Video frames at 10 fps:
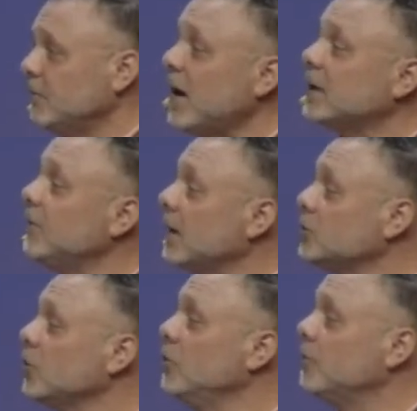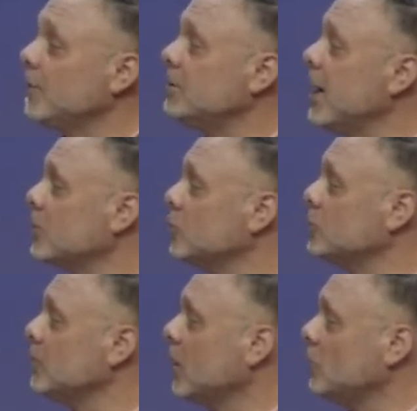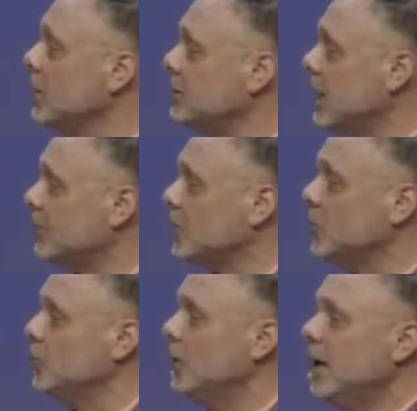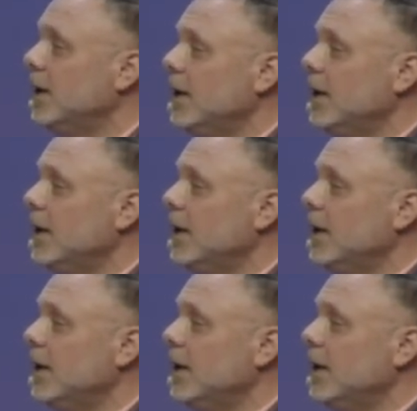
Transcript: In fact, if I could show you from the text, which I'm not going to take time to do,